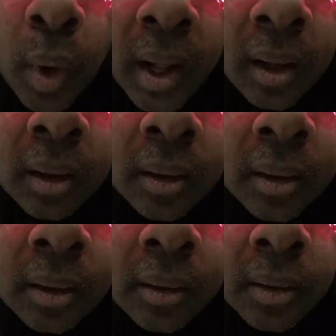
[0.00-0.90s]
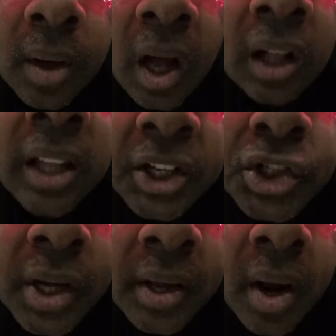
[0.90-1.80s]
Well, I'll
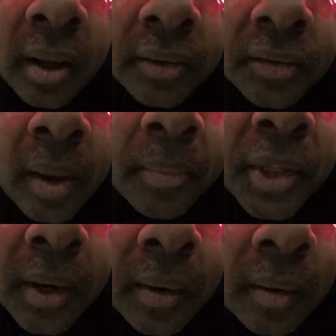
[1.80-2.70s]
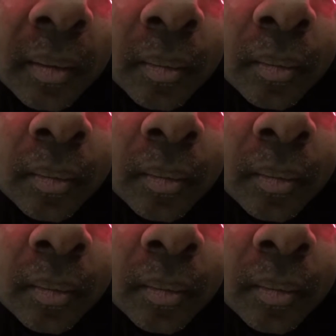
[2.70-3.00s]
let you in on something.